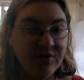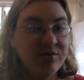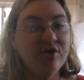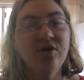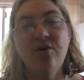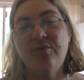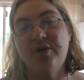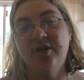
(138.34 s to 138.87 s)
were
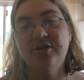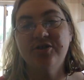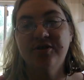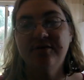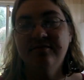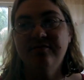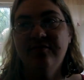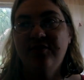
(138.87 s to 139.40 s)
no
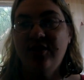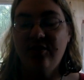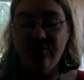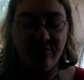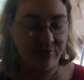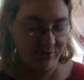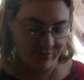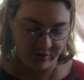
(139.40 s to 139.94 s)
winners. There,
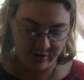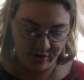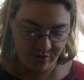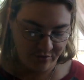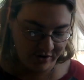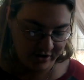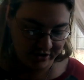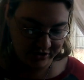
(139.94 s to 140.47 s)
there were no
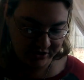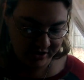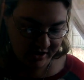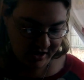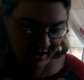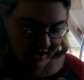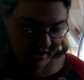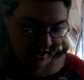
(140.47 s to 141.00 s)
winners
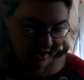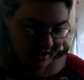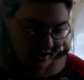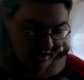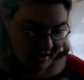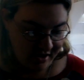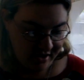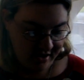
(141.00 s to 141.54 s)

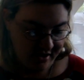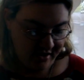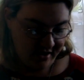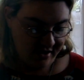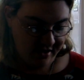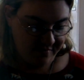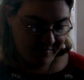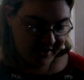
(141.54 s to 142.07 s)

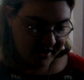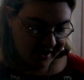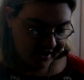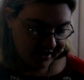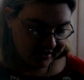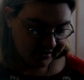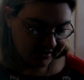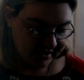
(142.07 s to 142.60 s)

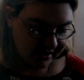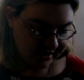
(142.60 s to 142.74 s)
because